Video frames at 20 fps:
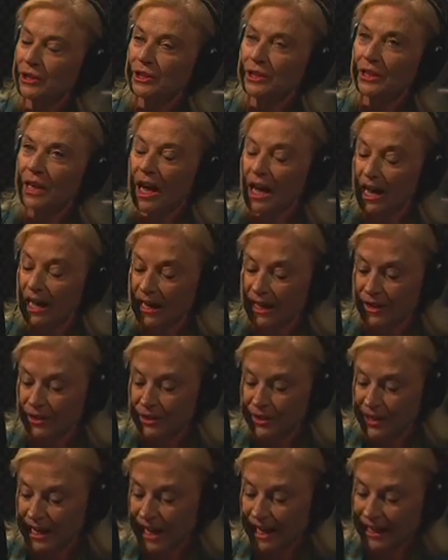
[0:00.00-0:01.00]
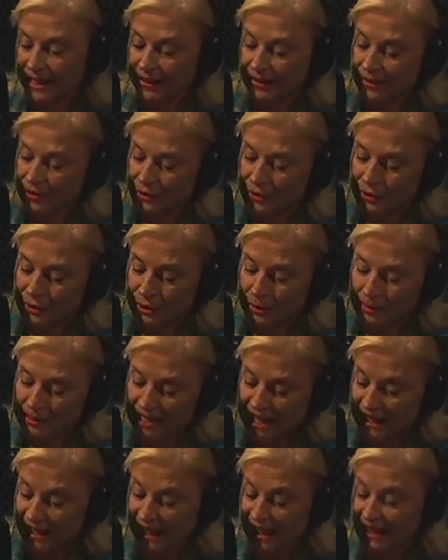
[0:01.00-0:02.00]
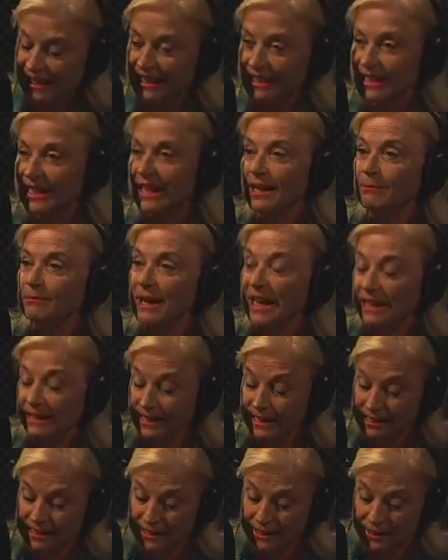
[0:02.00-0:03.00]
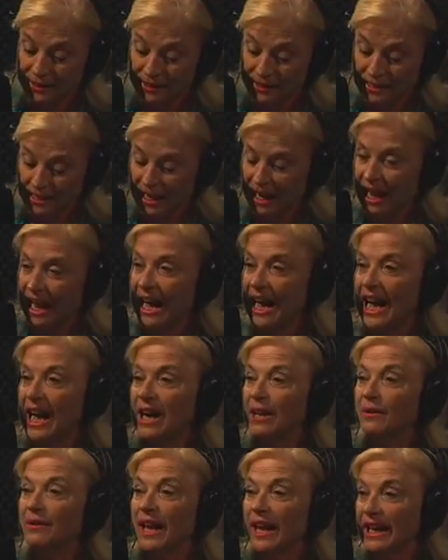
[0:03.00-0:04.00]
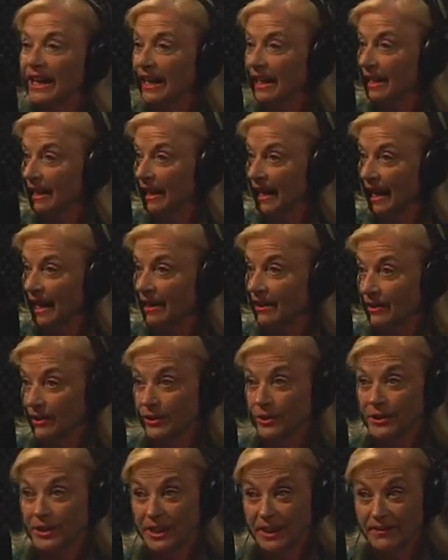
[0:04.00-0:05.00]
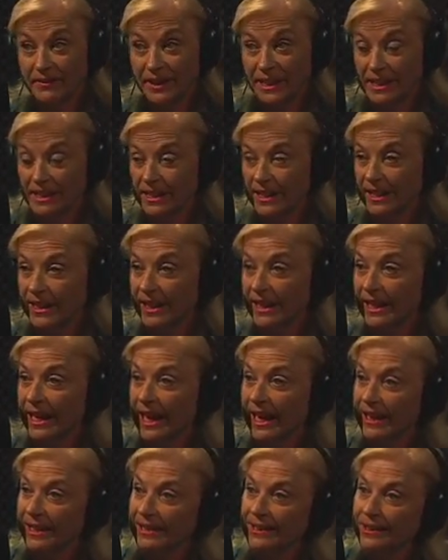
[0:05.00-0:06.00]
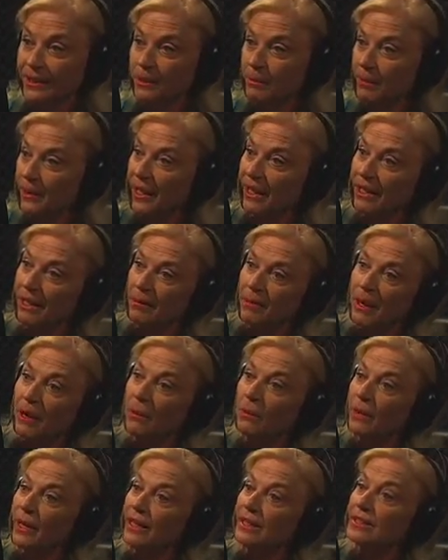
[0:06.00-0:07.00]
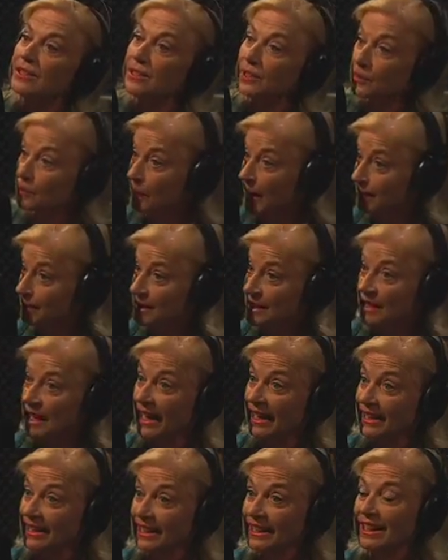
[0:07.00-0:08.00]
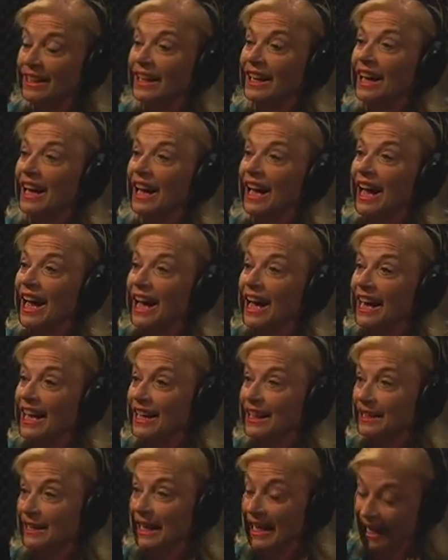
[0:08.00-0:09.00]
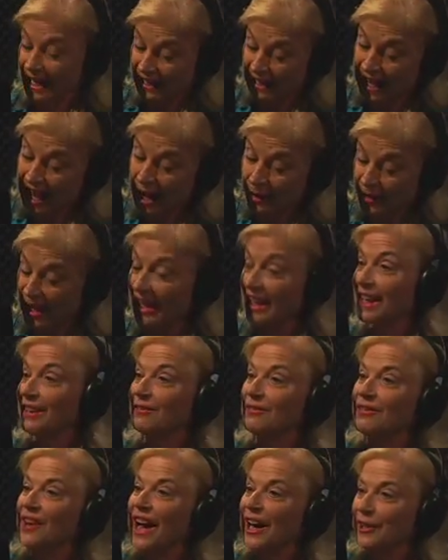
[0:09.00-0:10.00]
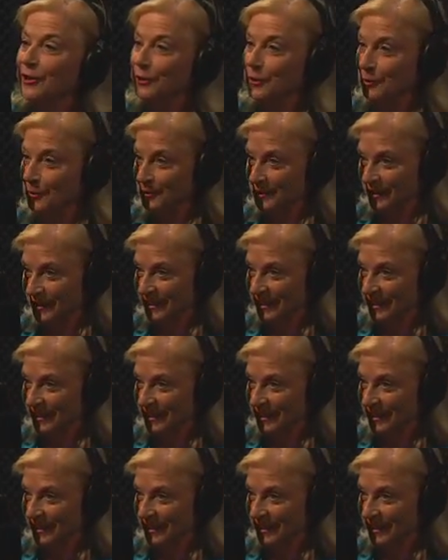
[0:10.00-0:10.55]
your entertaining the troops, I'd like to tell my listeners how they can get your DVD and a little bit about what your website and how they can find you.